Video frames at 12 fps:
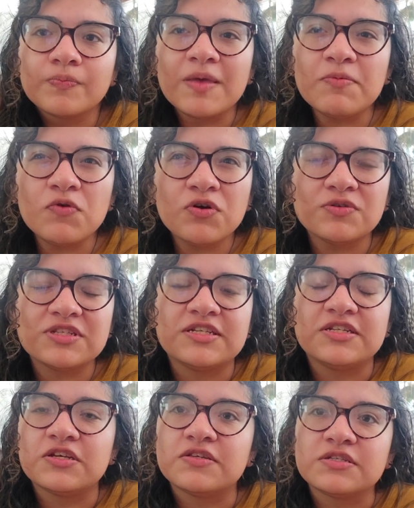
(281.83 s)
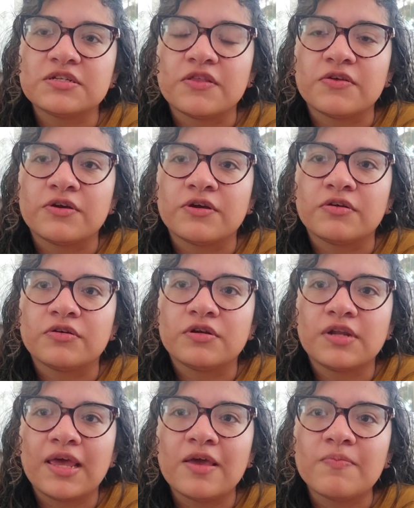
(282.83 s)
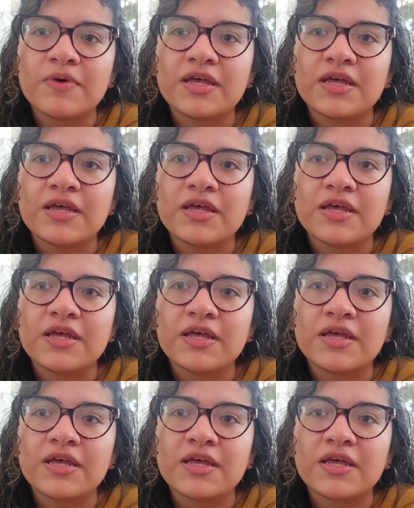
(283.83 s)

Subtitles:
maybe we'll go into details another day,